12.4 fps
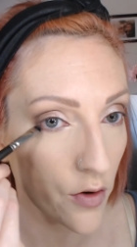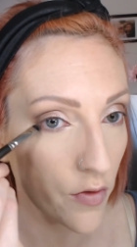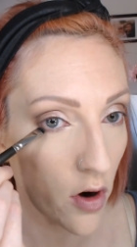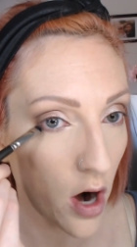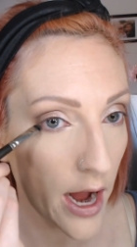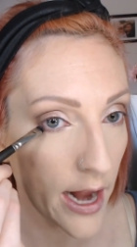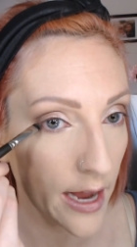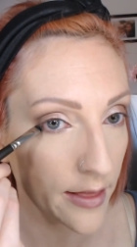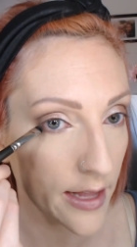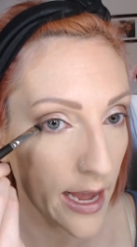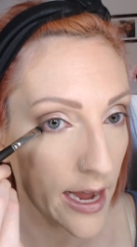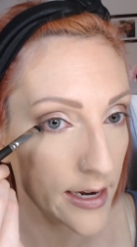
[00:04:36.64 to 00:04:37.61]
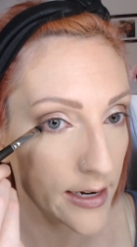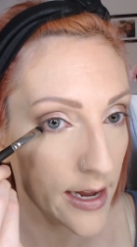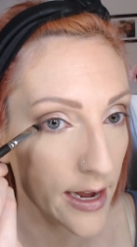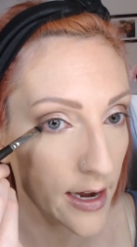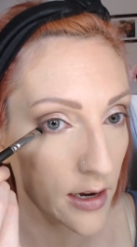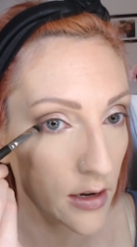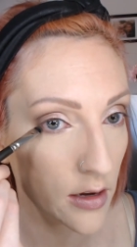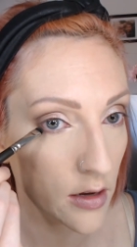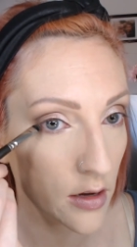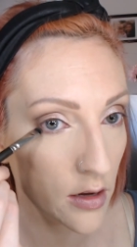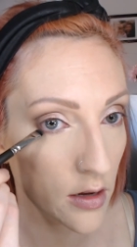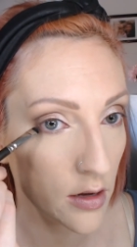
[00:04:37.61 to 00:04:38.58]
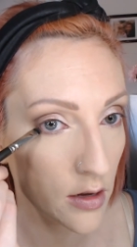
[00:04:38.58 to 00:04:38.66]
right at the end here.
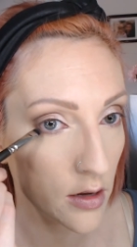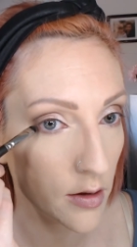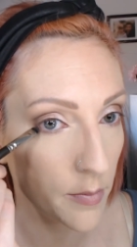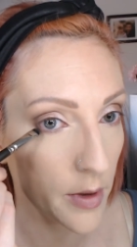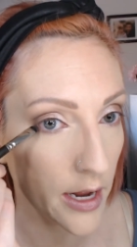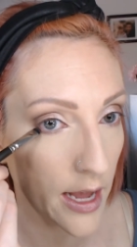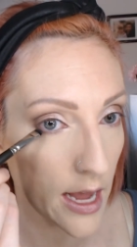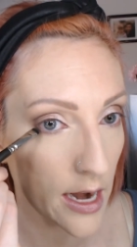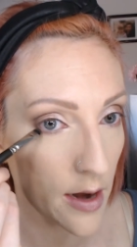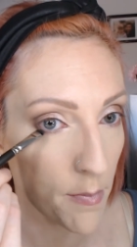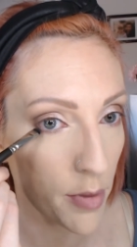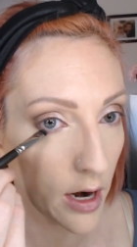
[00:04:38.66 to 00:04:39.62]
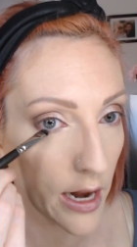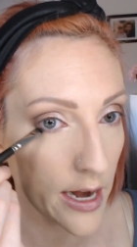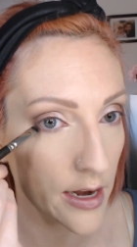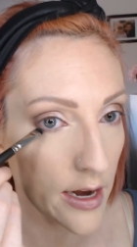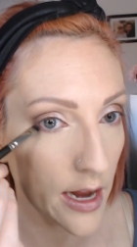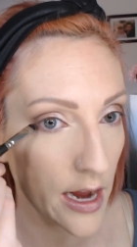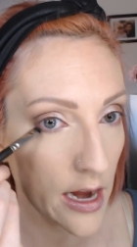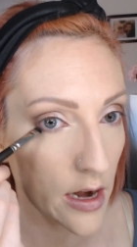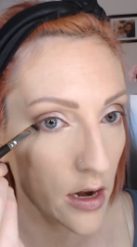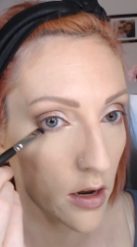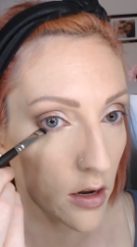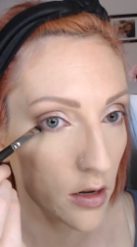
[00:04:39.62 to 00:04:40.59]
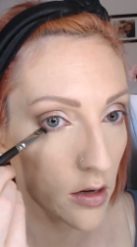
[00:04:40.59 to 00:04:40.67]
But again, blend it in
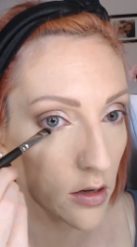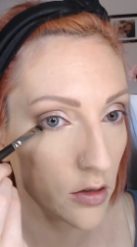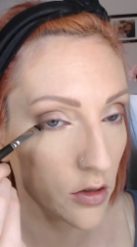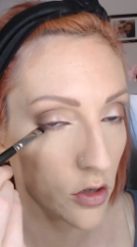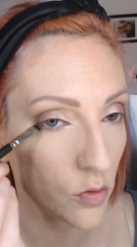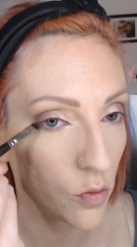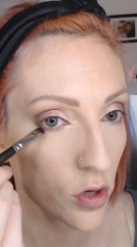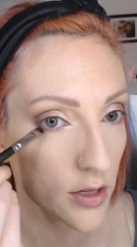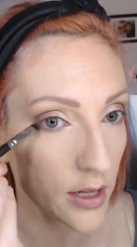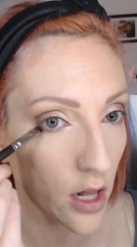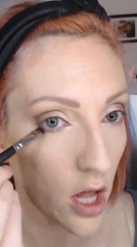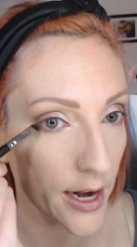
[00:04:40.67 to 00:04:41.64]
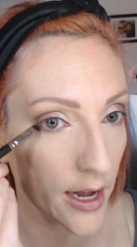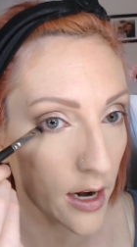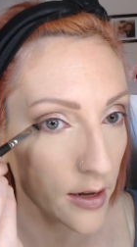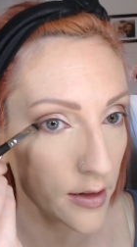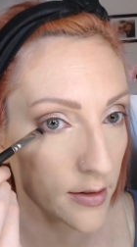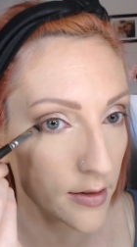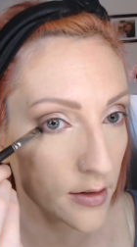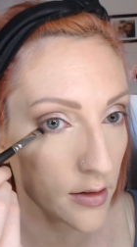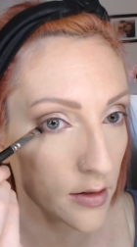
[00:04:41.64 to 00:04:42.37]
towards the lighter colors.